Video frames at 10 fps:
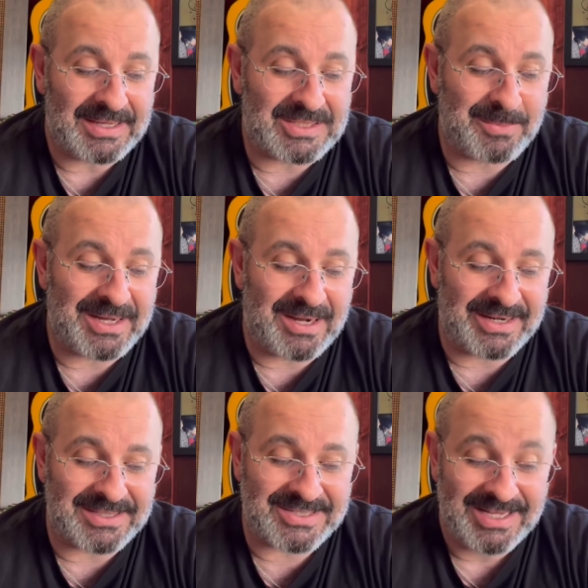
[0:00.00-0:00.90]
to be
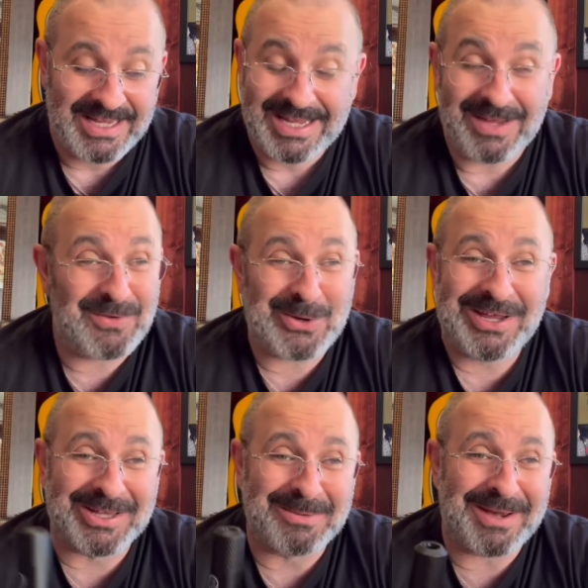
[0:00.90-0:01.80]
honest, If you can
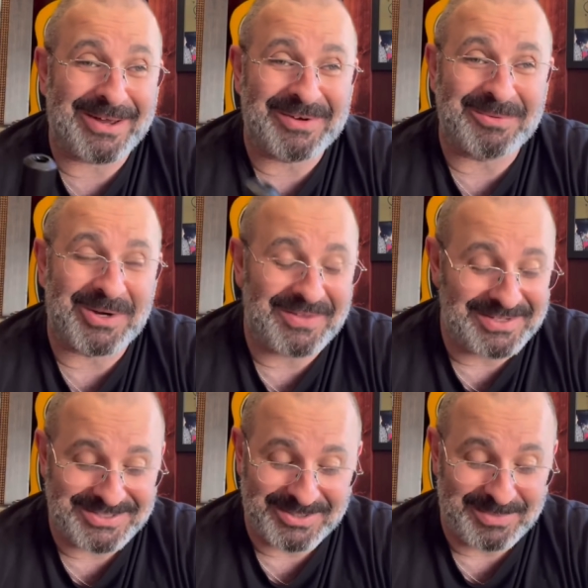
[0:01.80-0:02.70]
kill a battery in one of
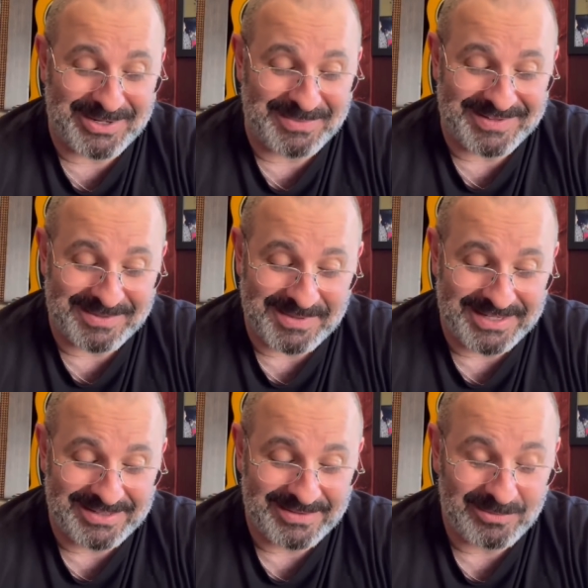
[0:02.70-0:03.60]
these, you're a better man than
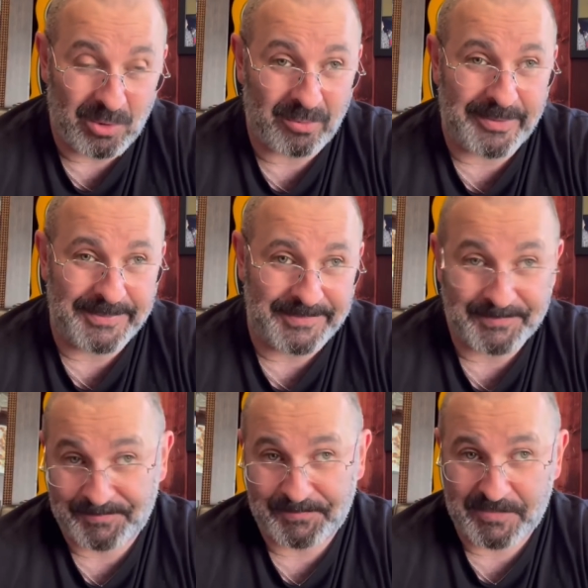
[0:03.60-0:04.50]
me. Or woman,
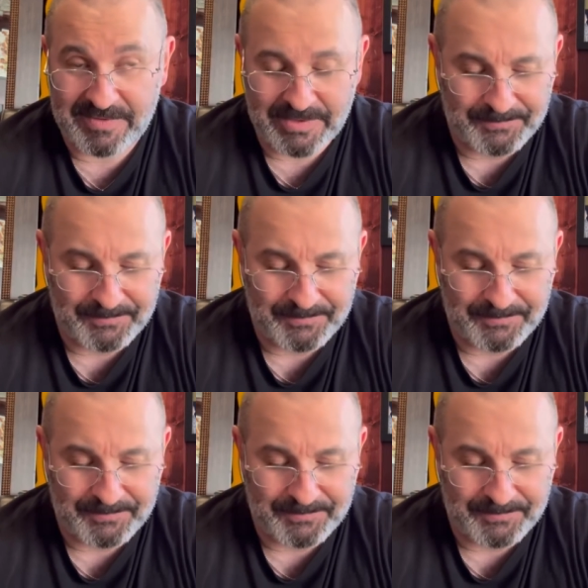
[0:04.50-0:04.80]
whatever.